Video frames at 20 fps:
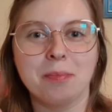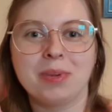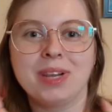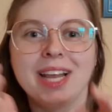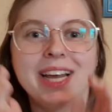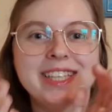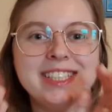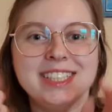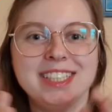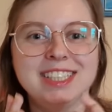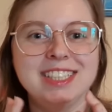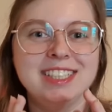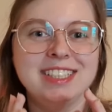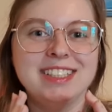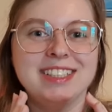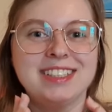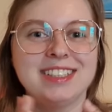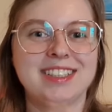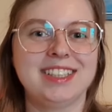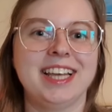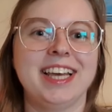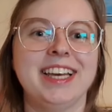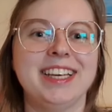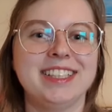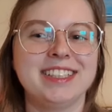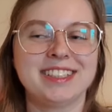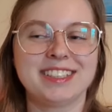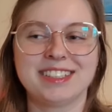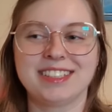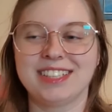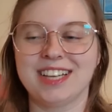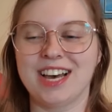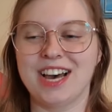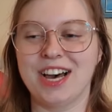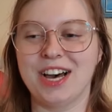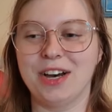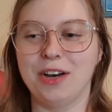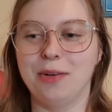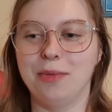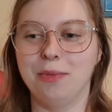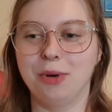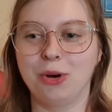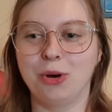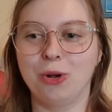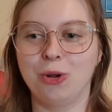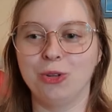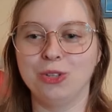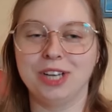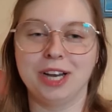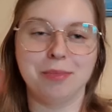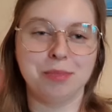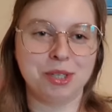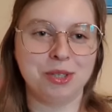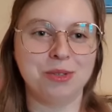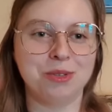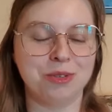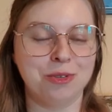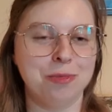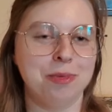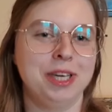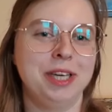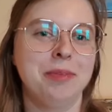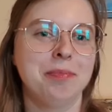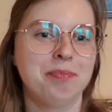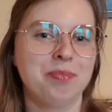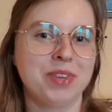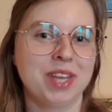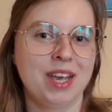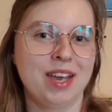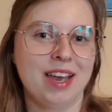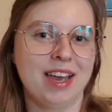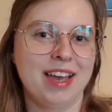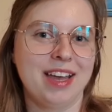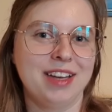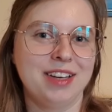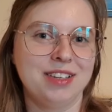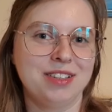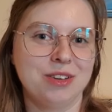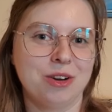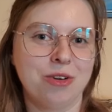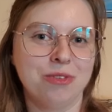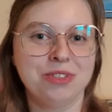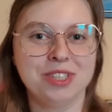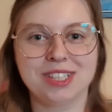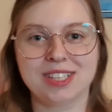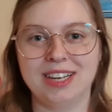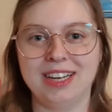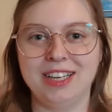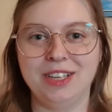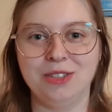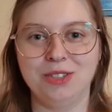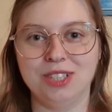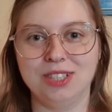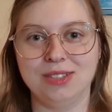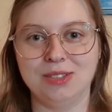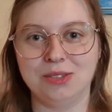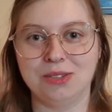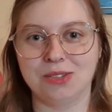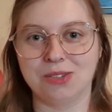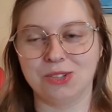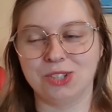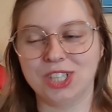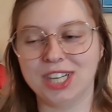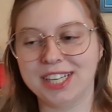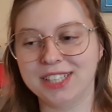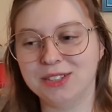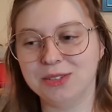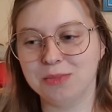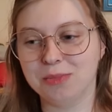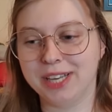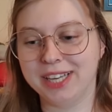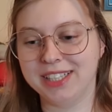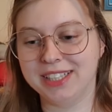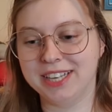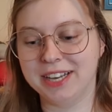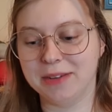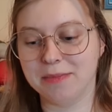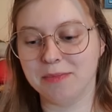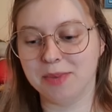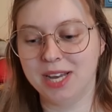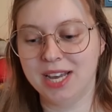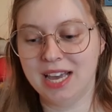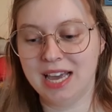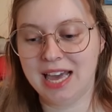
plushies things um, called amigurumi and obviously you need to crochet to make them